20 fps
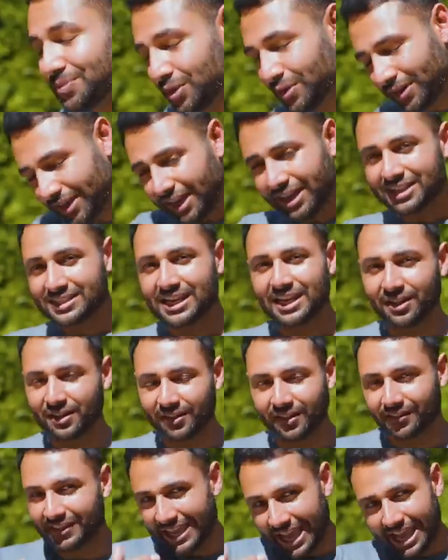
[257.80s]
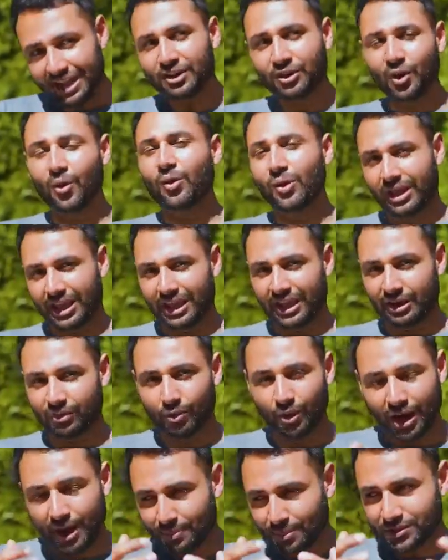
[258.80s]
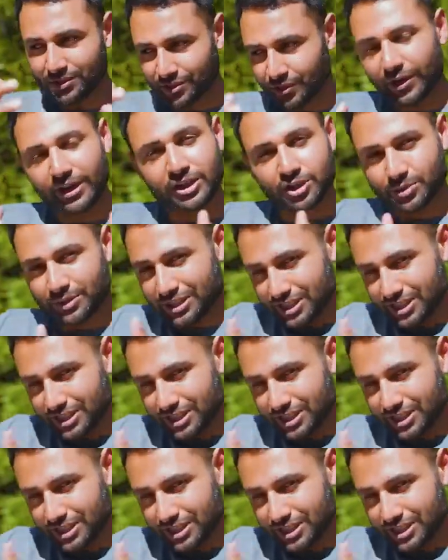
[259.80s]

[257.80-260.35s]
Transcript: You can kind of tell that the end goal here, what Apple's trying to